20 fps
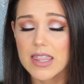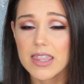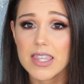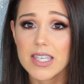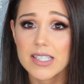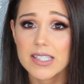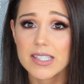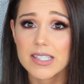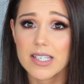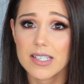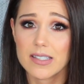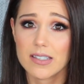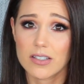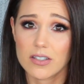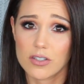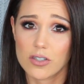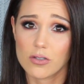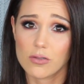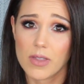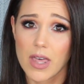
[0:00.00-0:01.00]
This
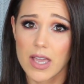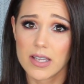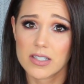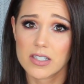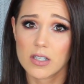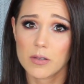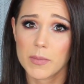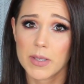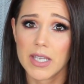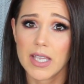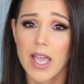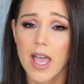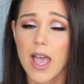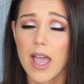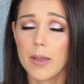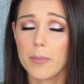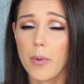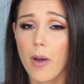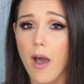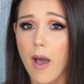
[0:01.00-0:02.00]
doesn't do that to me.
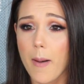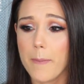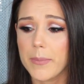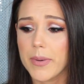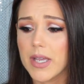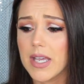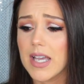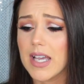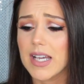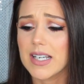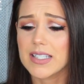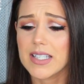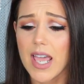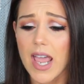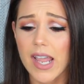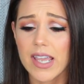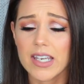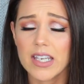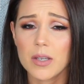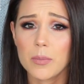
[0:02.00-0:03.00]
I pop a
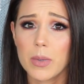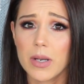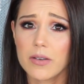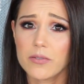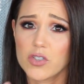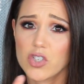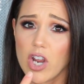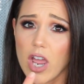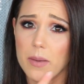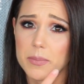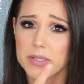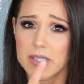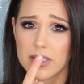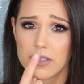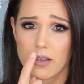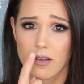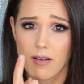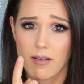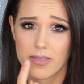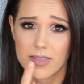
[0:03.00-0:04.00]
tiny bit of
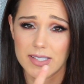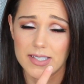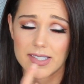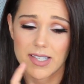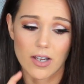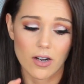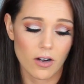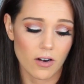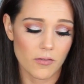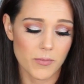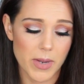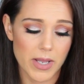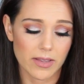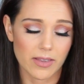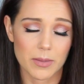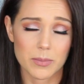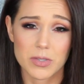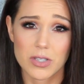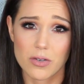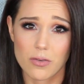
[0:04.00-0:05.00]
chapstick on the center of
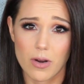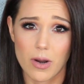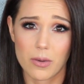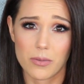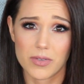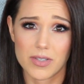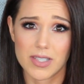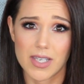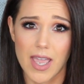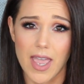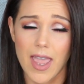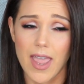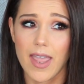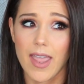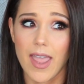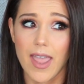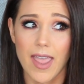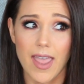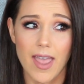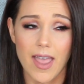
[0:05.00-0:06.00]
my lips throughout the
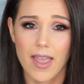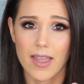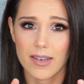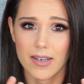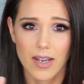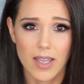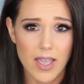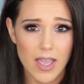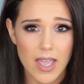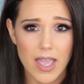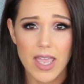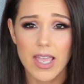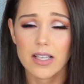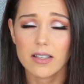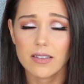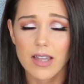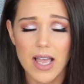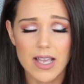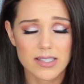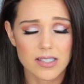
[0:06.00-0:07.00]
day and
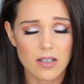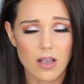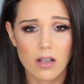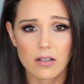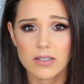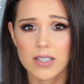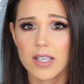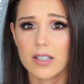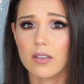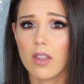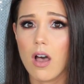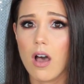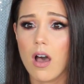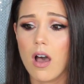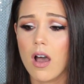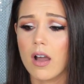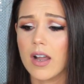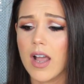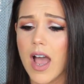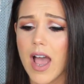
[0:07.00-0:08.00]
it lasts all day
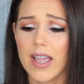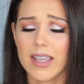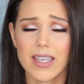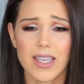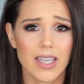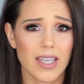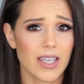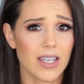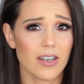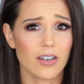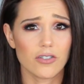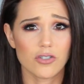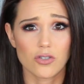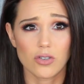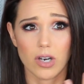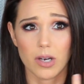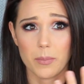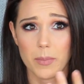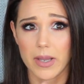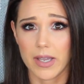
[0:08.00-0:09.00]
long. I can
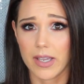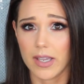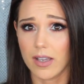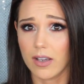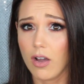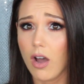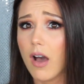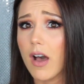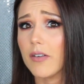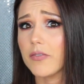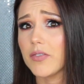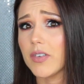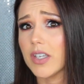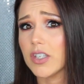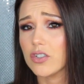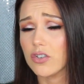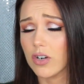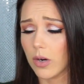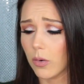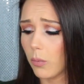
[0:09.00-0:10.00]
drink my
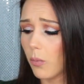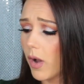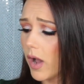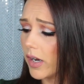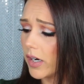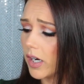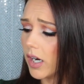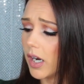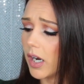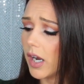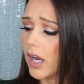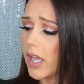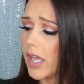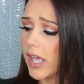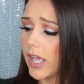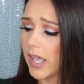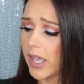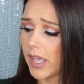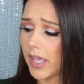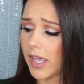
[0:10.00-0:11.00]
coffee, drink water,
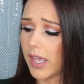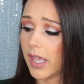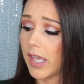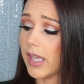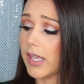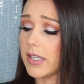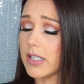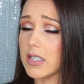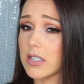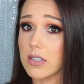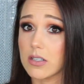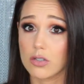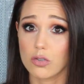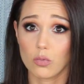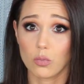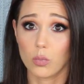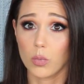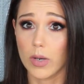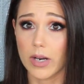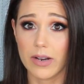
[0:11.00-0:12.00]
and
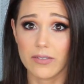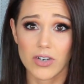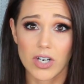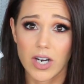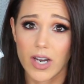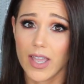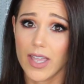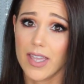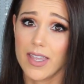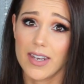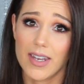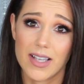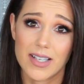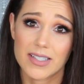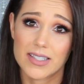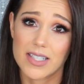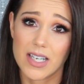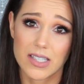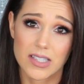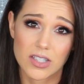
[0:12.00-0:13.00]
whatever, and
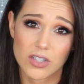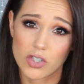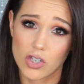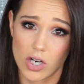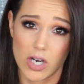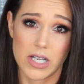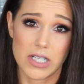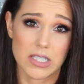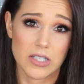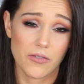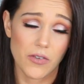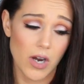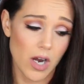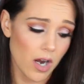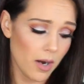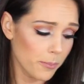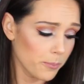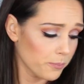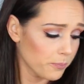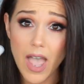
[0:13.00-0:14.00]
it doesn't
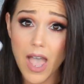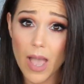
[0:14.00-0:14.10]
transfer.